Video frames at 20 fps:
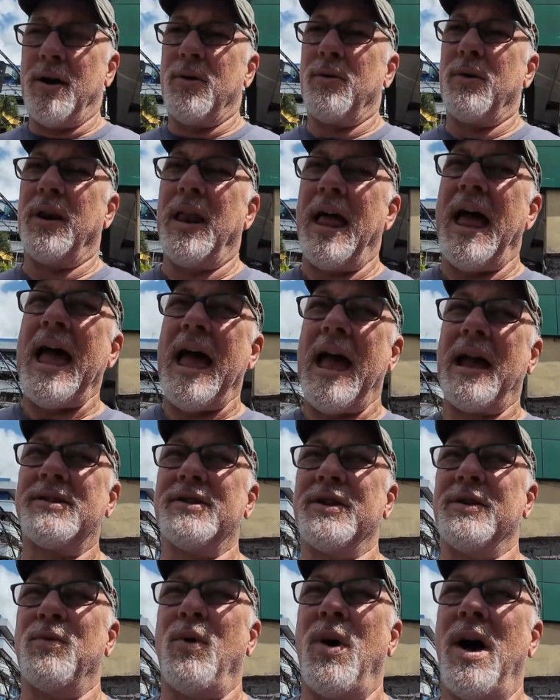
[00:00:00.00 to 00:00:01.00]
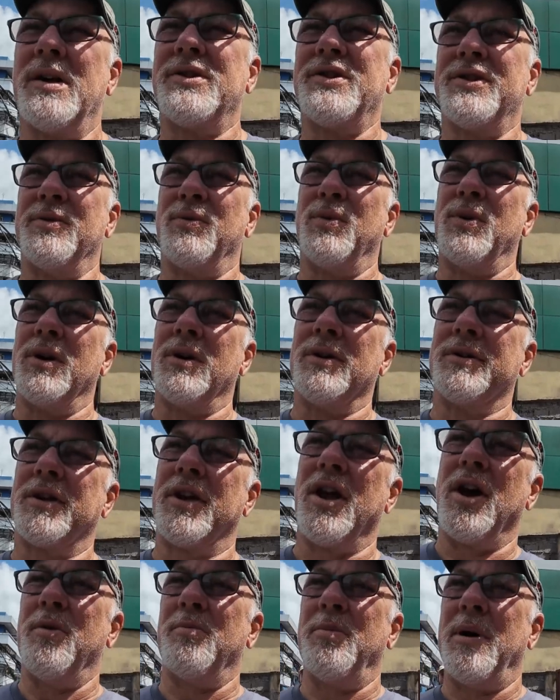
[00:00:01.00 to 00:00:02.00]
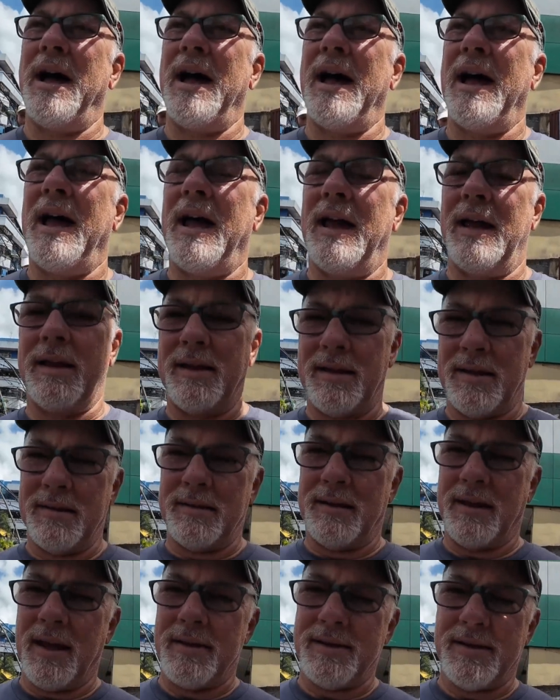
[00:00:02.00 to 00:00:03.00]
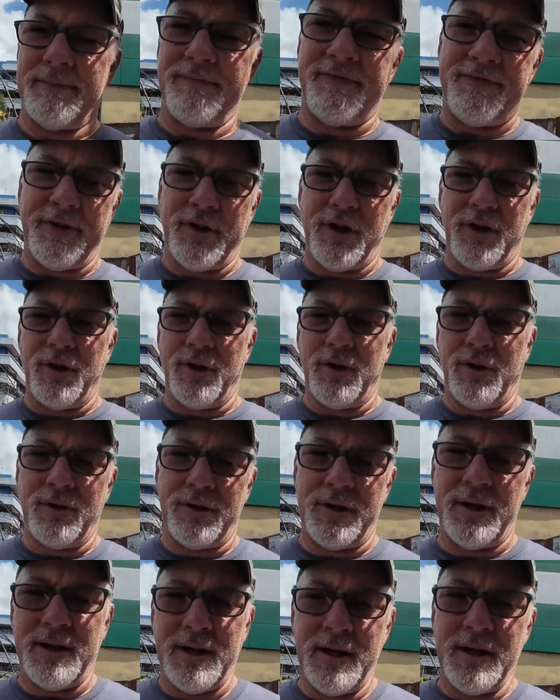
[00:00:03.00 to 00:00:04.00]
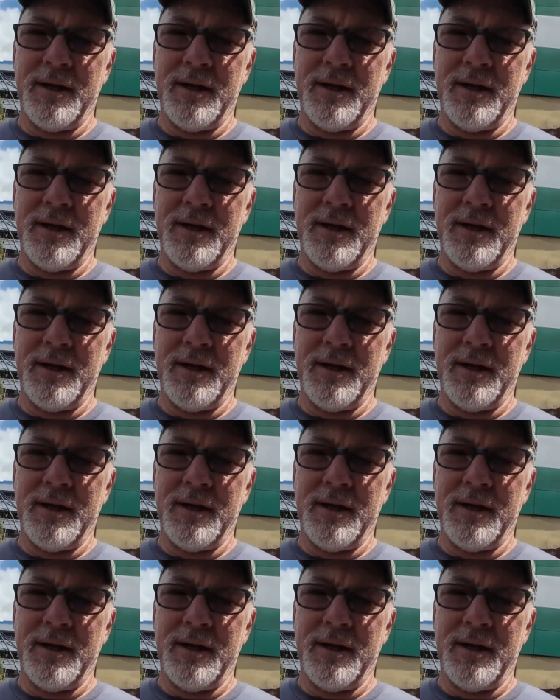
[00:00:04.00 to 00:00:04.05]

relax and watch the world go by, get some food,